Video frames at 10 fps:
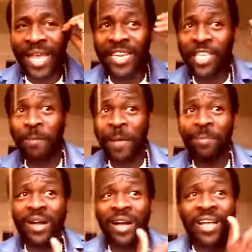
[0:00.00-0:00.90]
And these
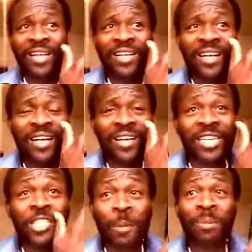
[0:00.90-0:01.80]
people are
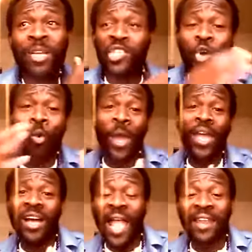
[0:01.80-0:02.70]
so
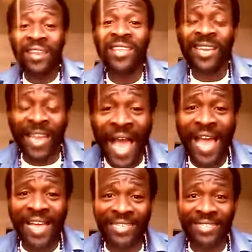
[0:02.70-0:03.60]
way ahead in their
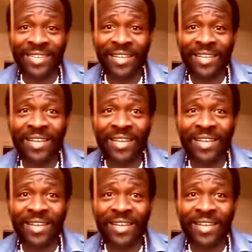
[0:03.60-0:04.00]
lies